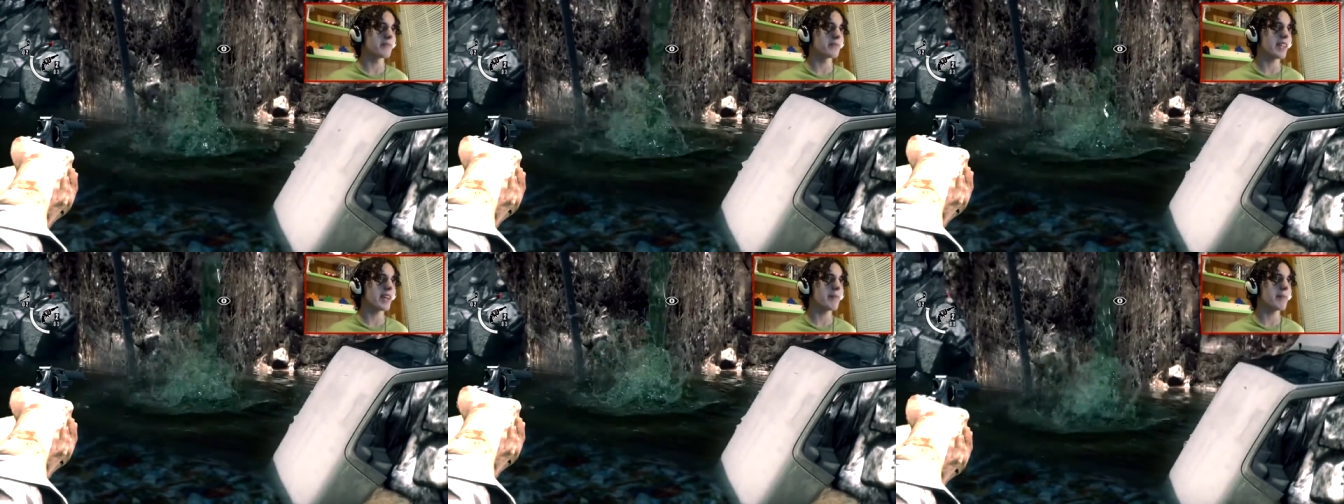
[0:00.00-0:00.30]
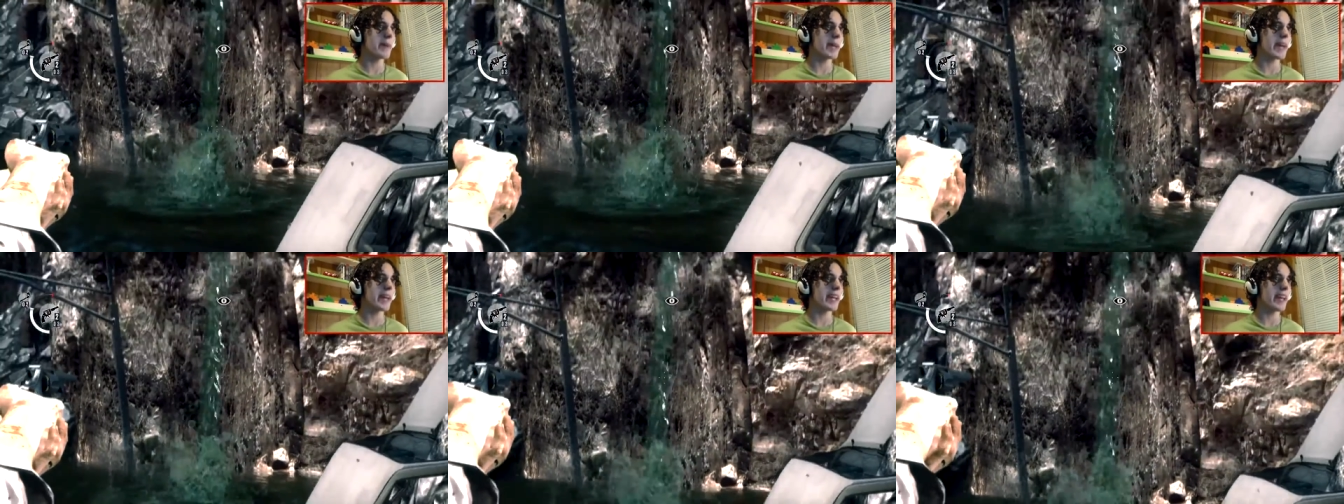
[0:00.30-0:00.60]
Get
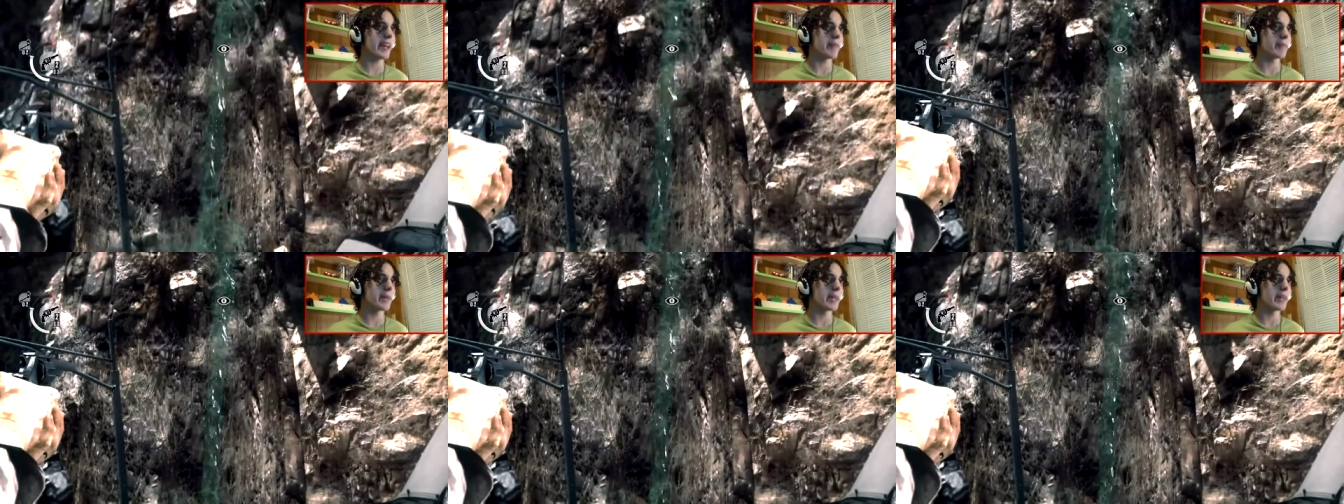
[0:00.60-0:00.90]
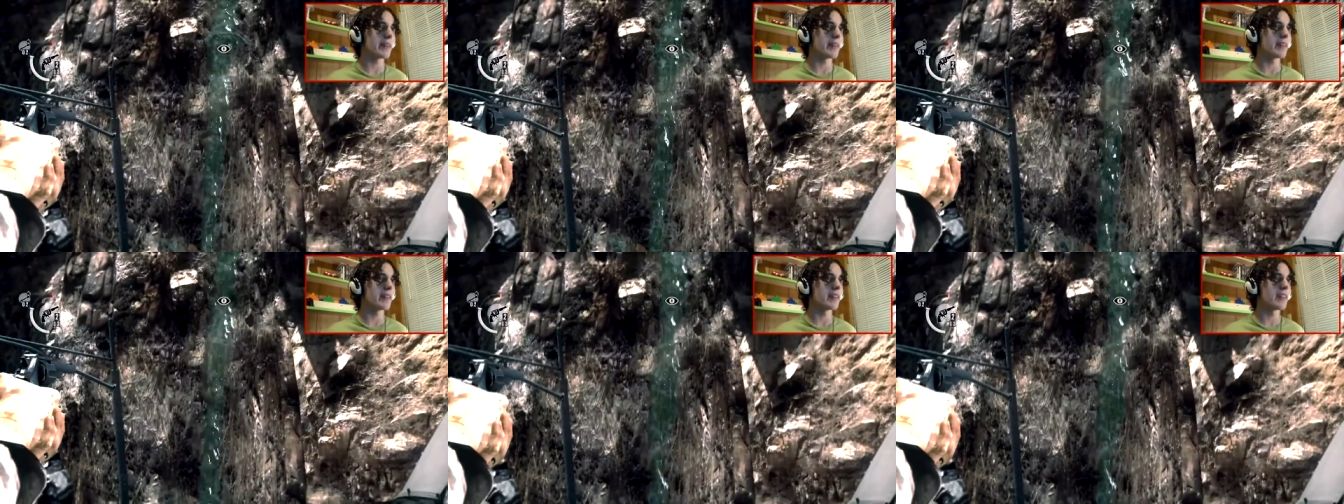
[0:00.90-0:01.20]
mad at
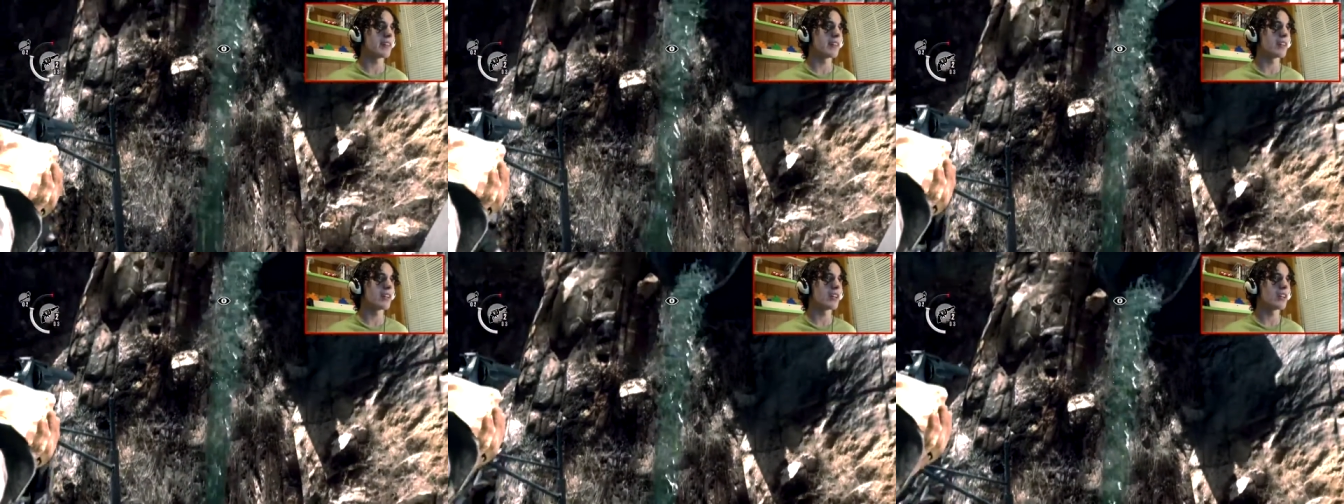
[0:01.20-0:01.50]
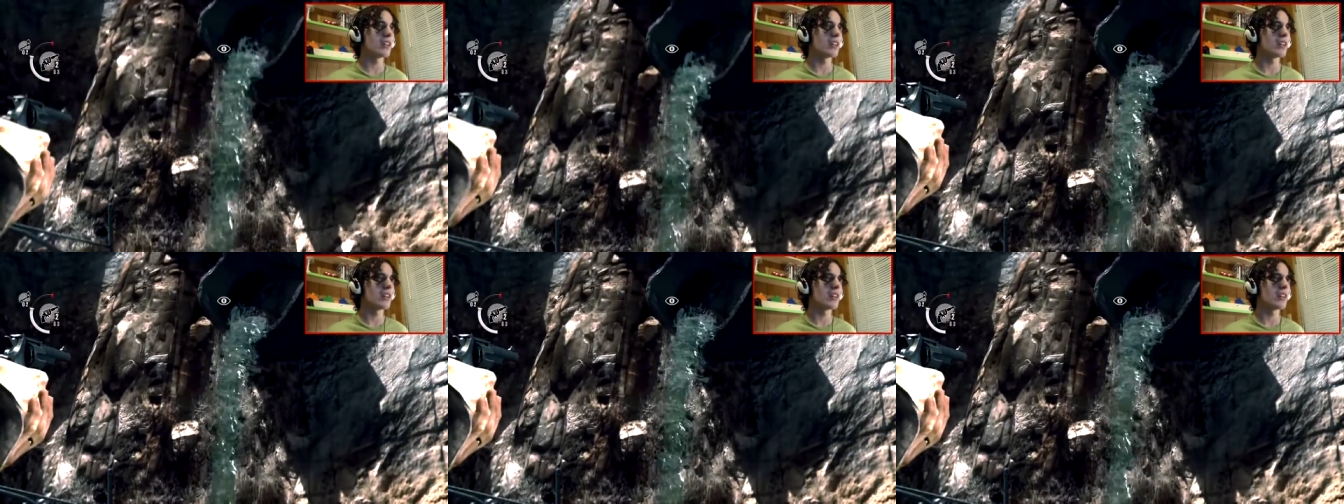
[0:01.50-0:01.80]
me.
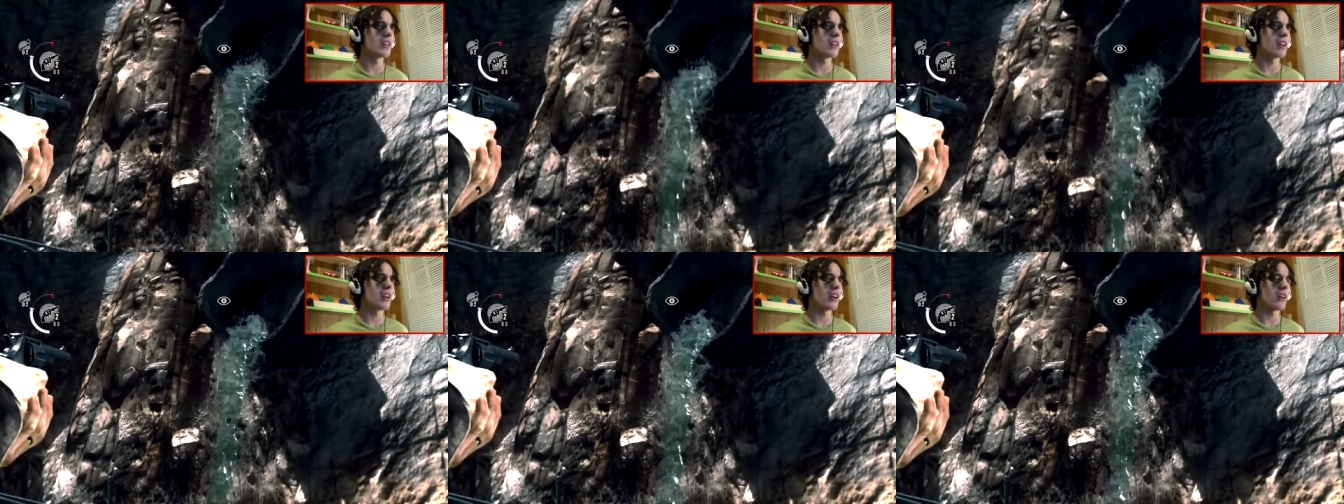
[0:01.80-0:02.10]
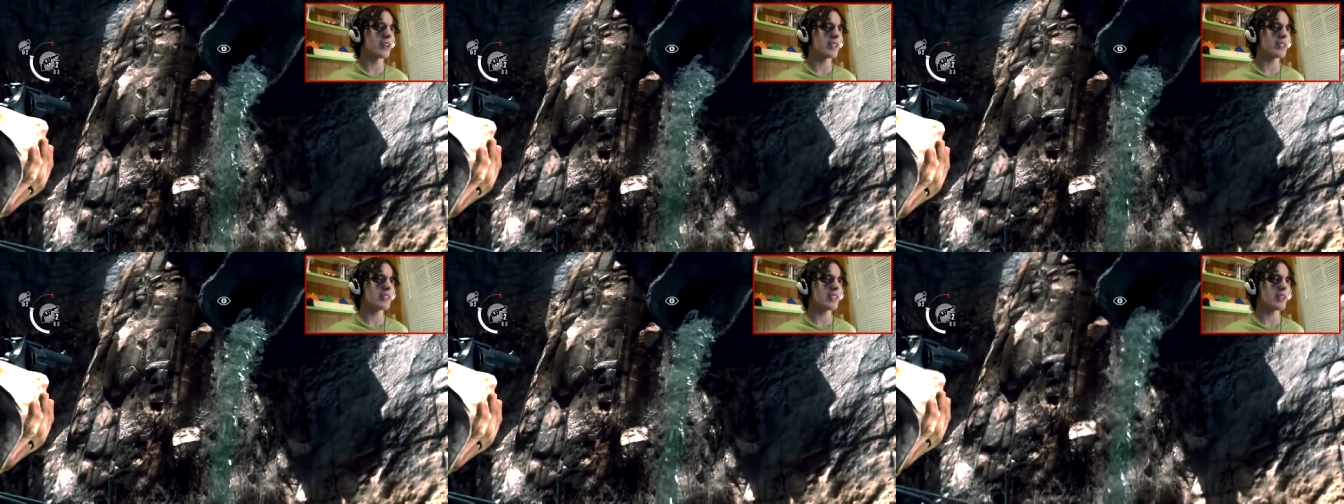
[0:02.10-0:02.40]

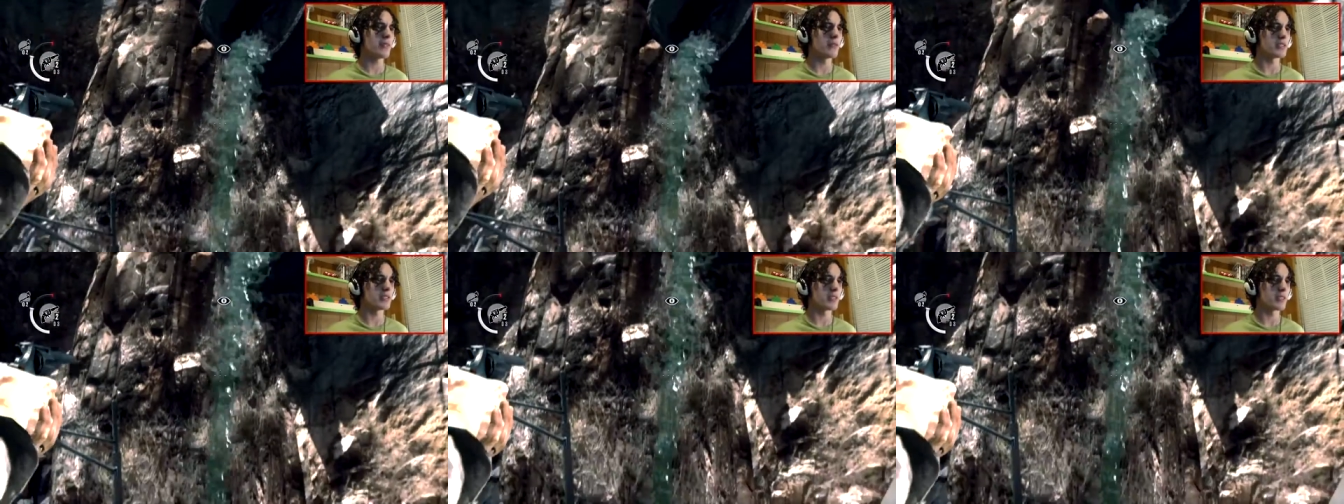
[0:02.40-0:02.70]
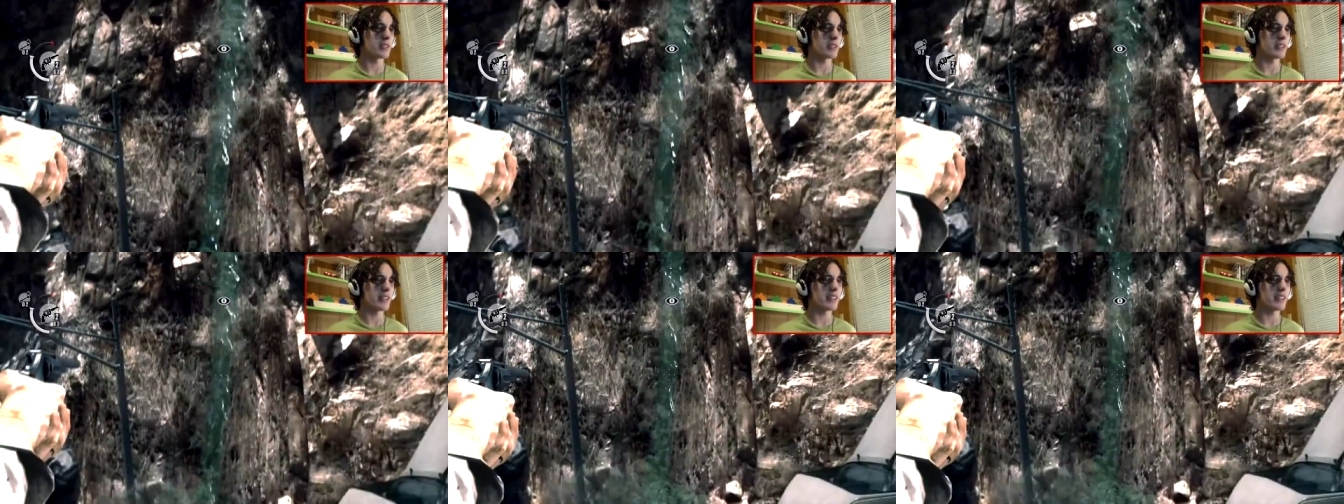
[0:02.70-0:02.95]
Oh, I thought that was a...